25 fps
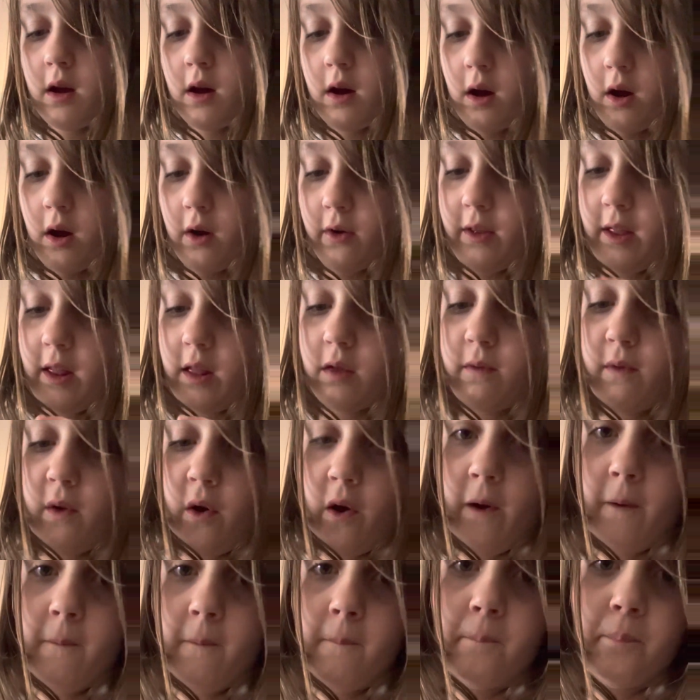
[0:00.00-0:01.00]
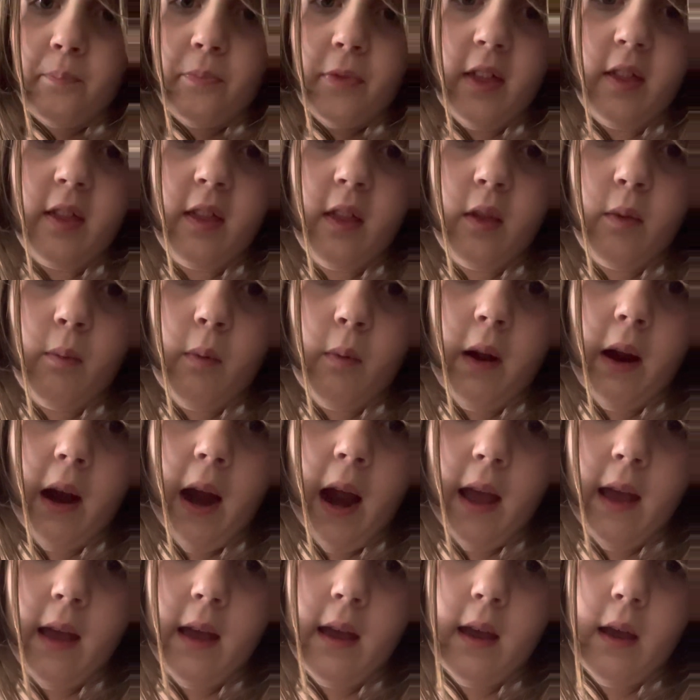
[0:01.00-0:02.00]
on this phone, this is
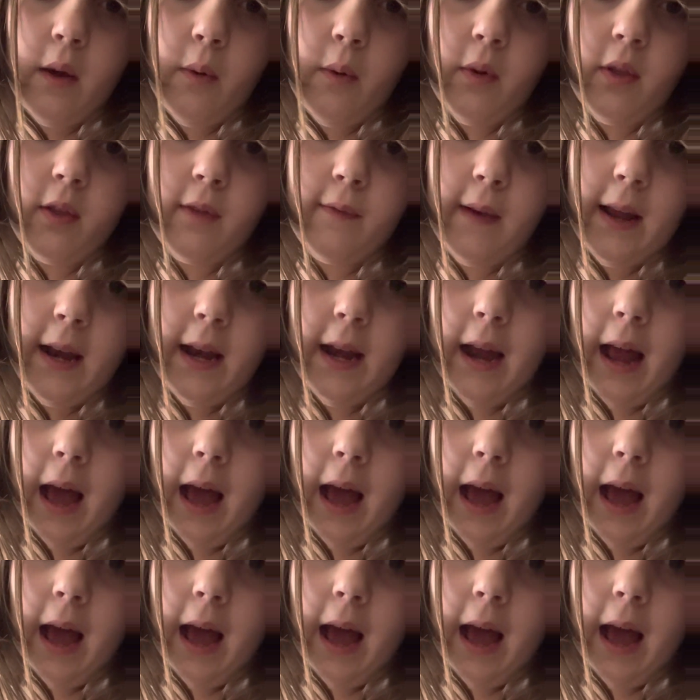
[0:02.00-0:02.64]
where it was faded